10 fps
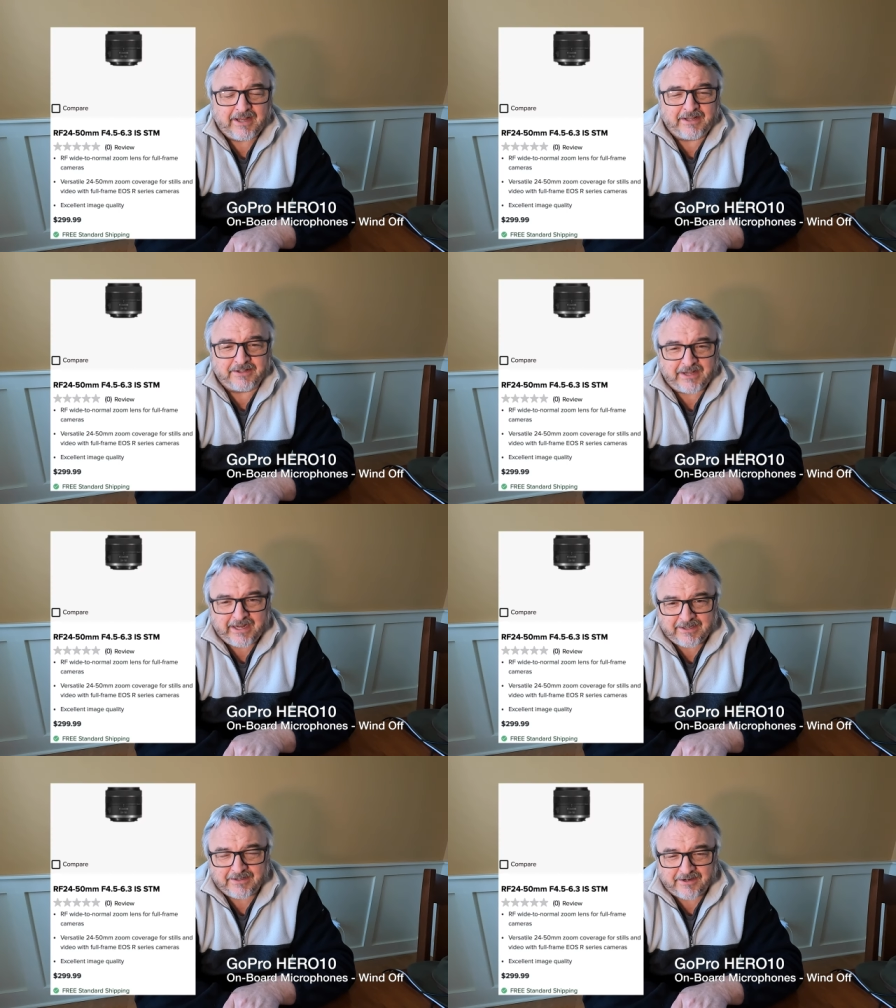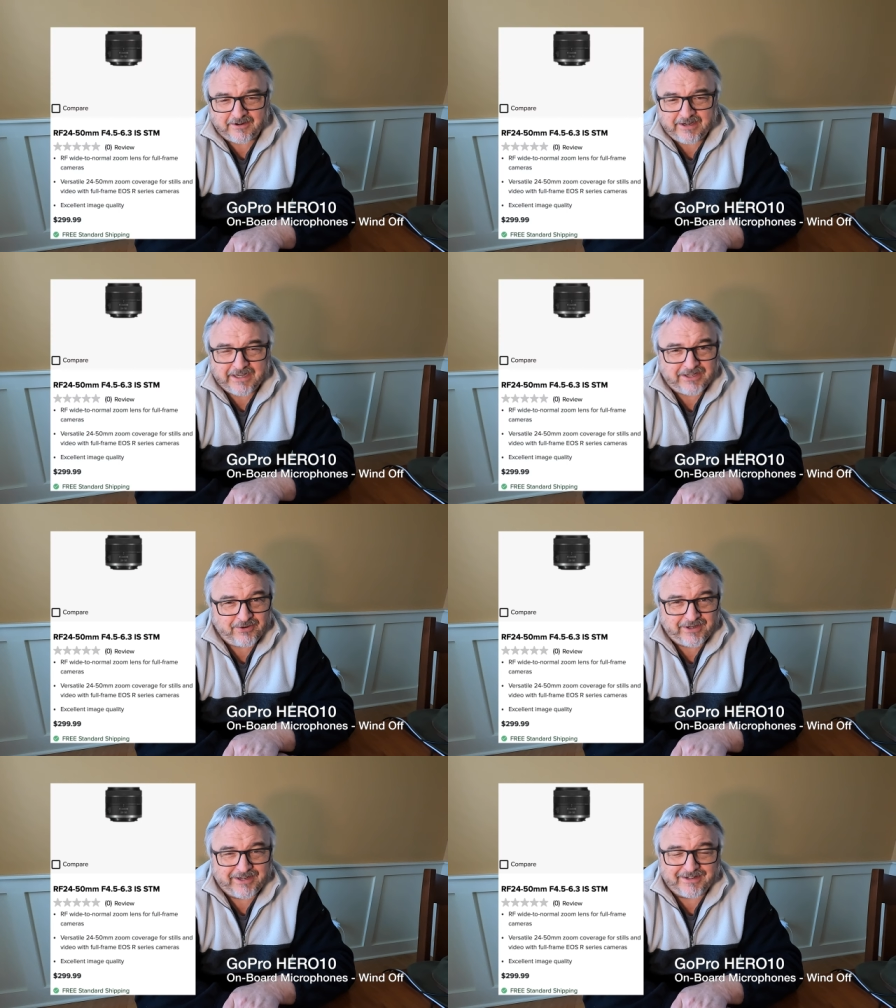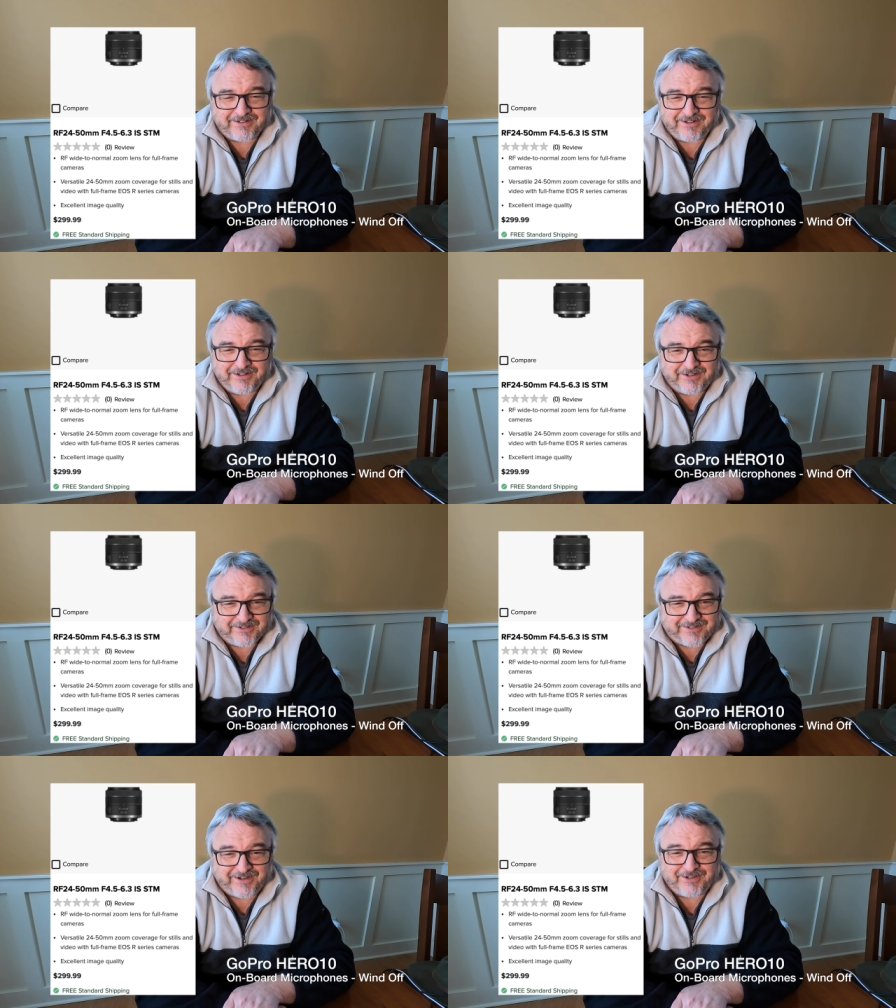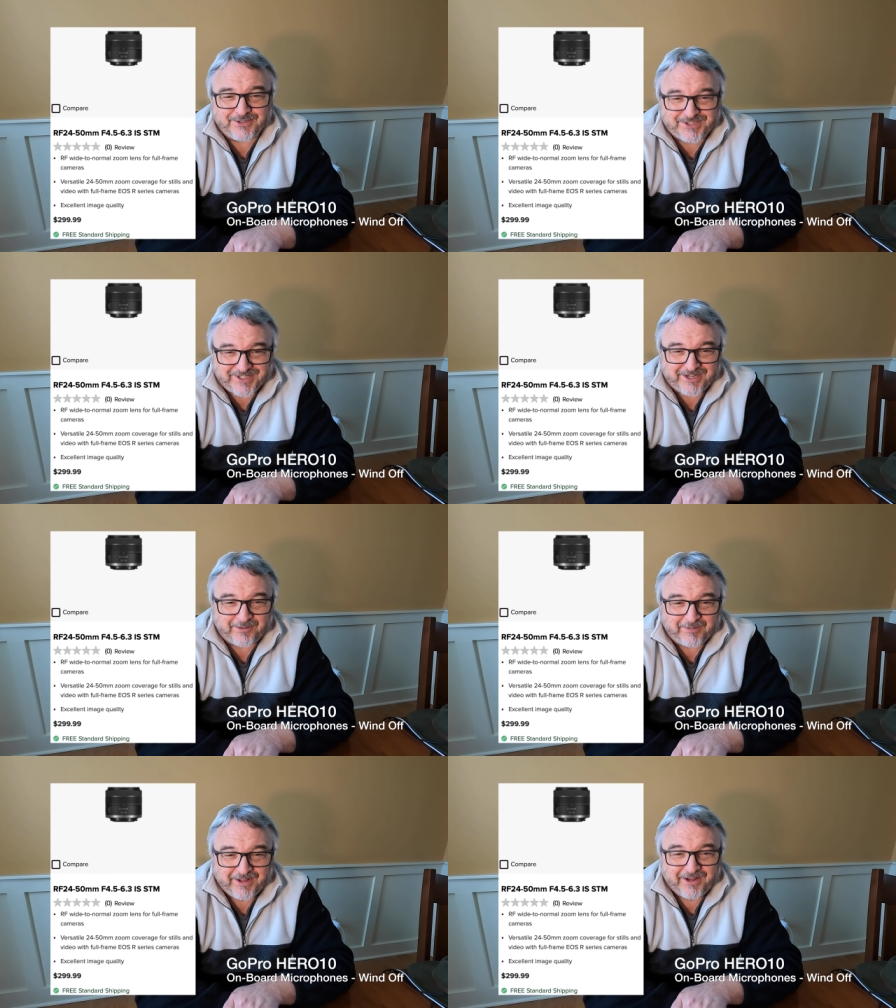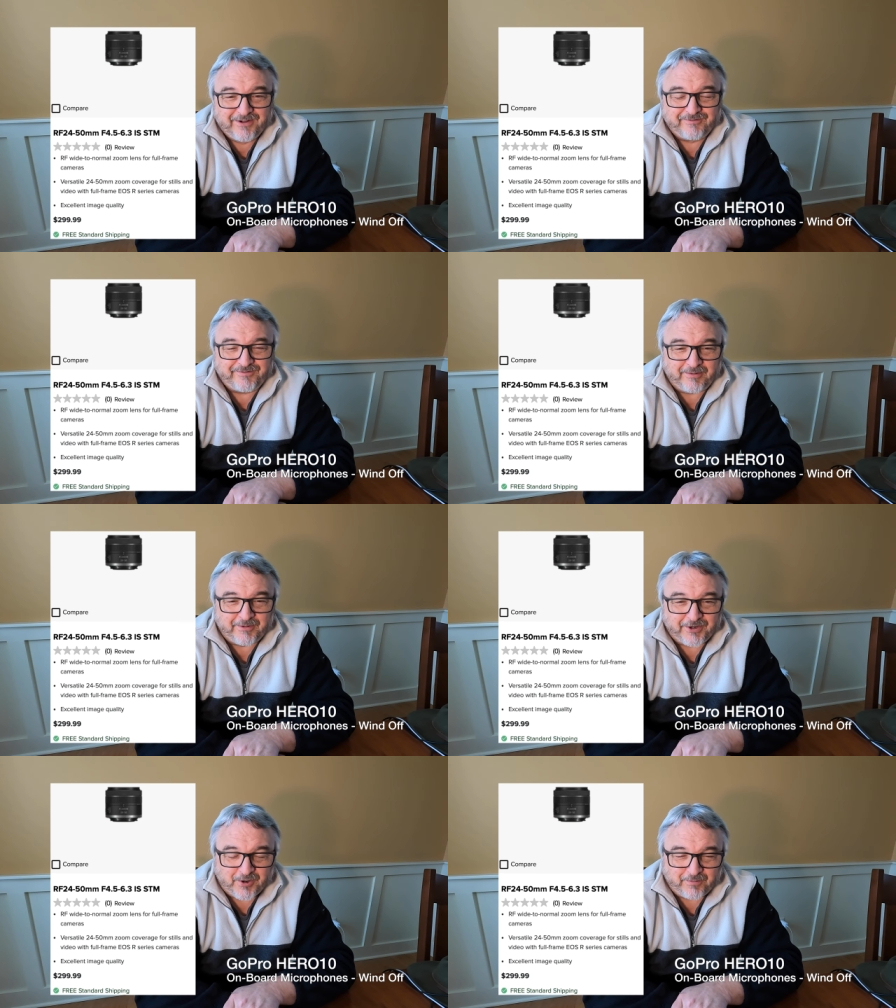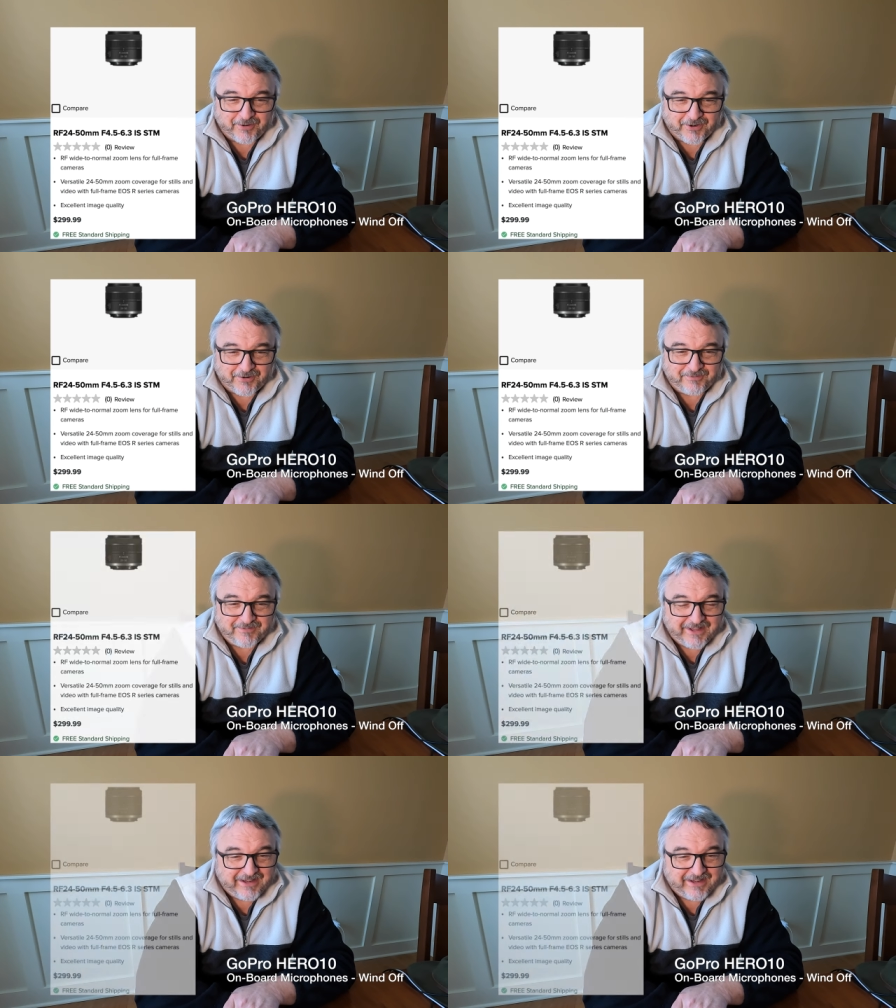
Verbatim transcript: on the Canon R eight, you can get an entire setup from a GoPro.